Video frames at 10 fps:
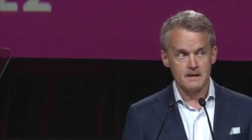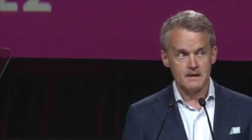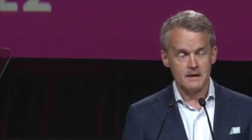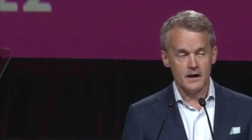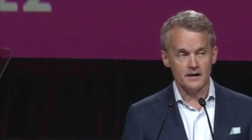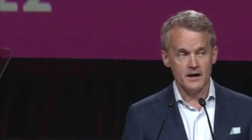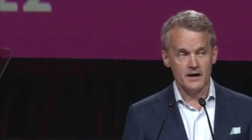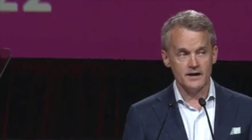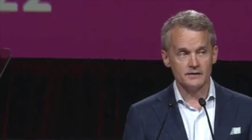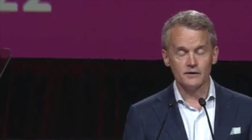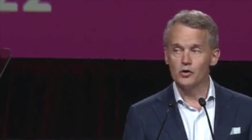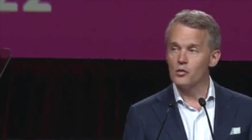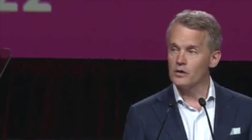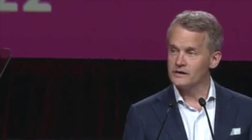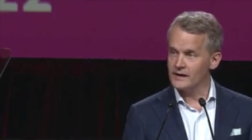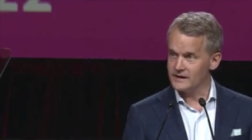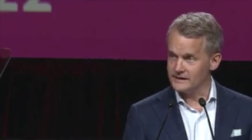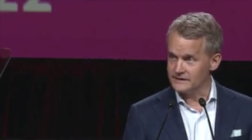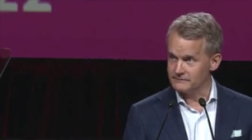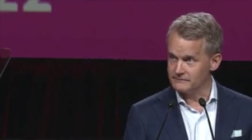On ILO
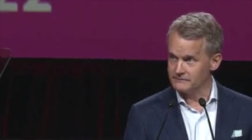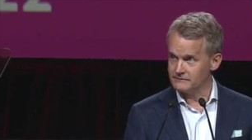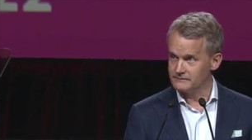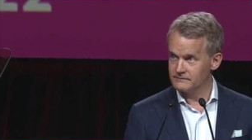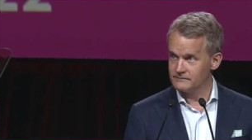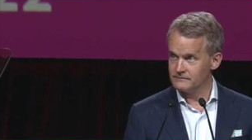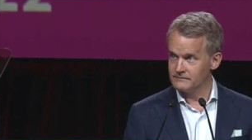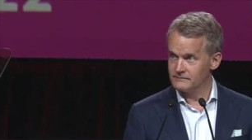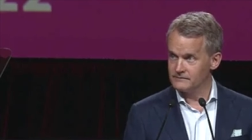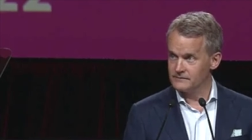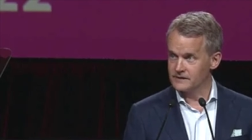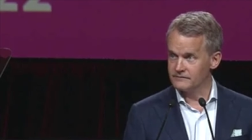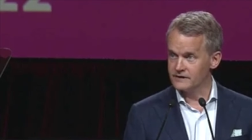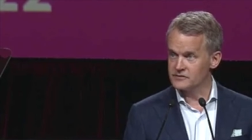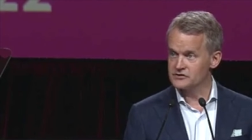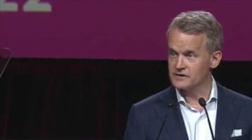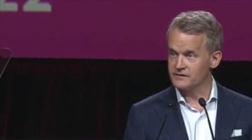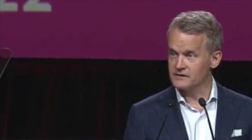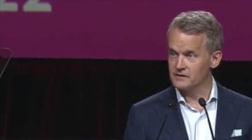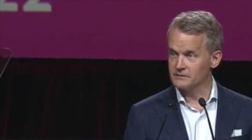190, the Convention on the
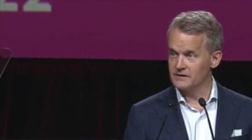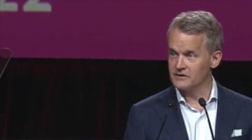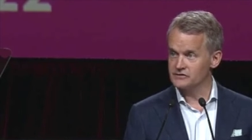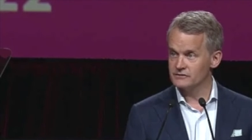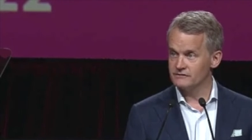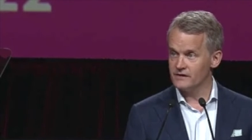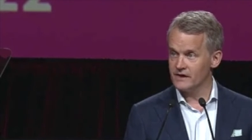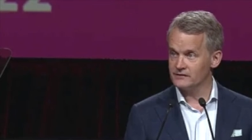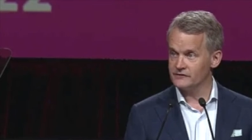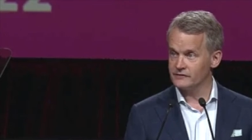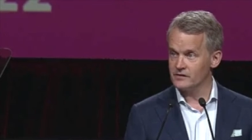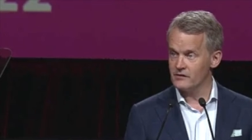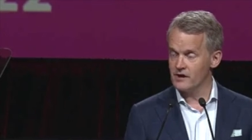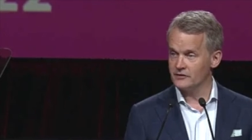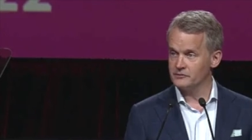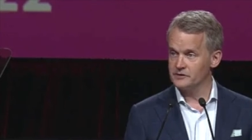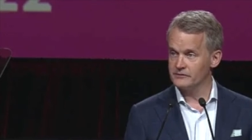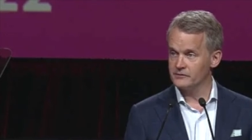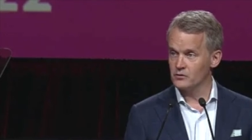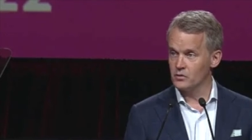Elimination of Violence and Harassment
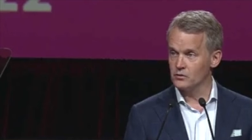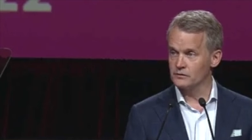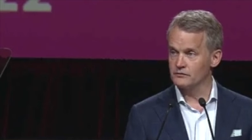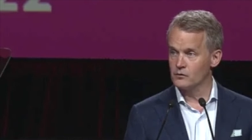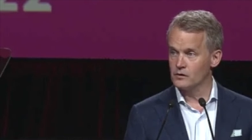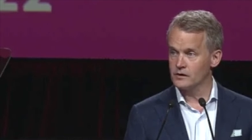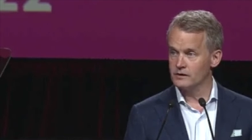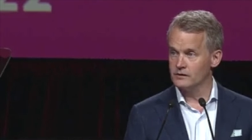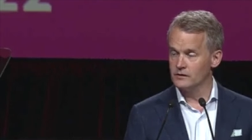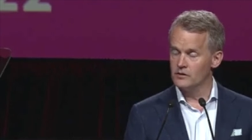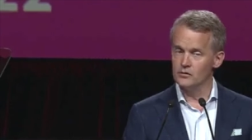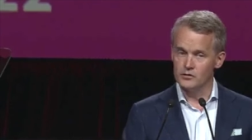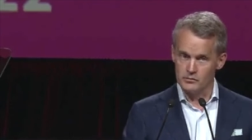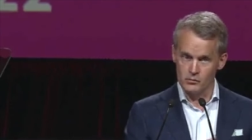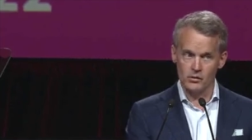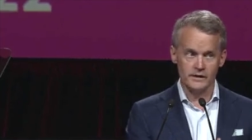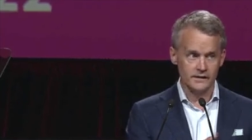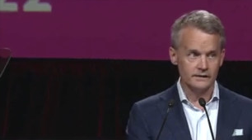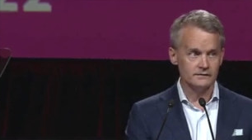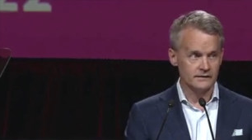in the World of Work, we've been
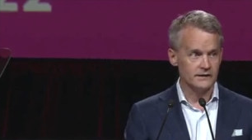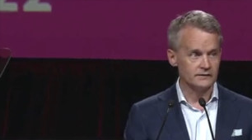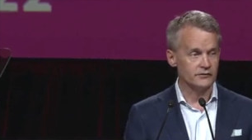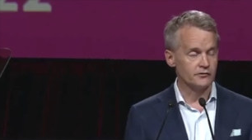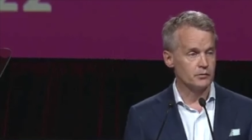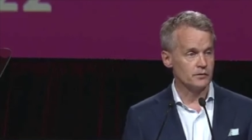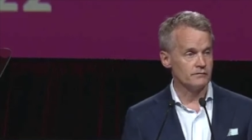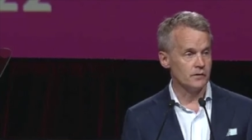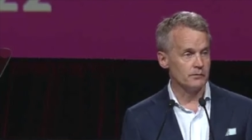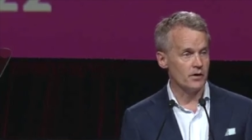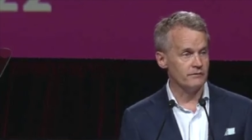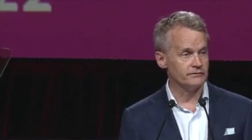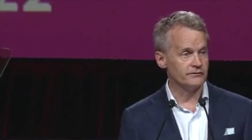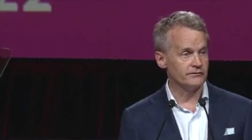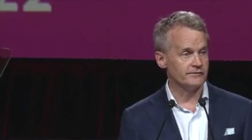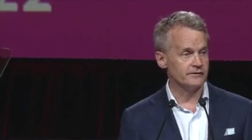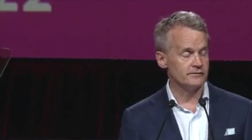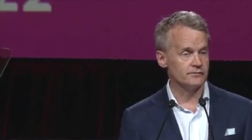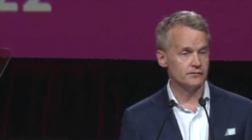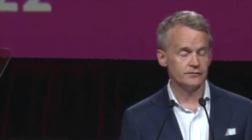working to get the support of all provinces and
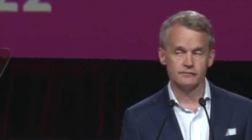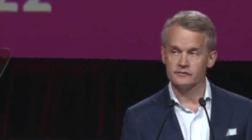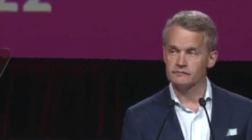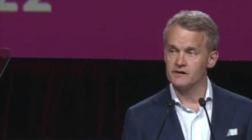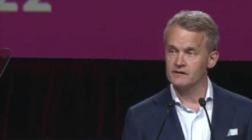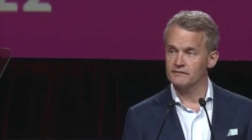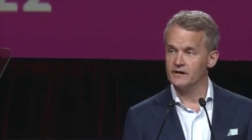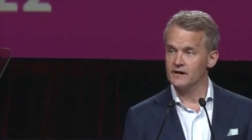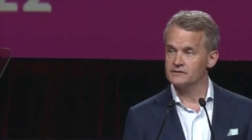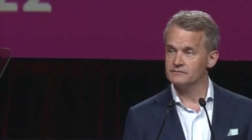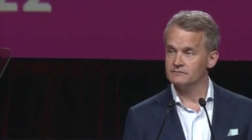territories for its ratification.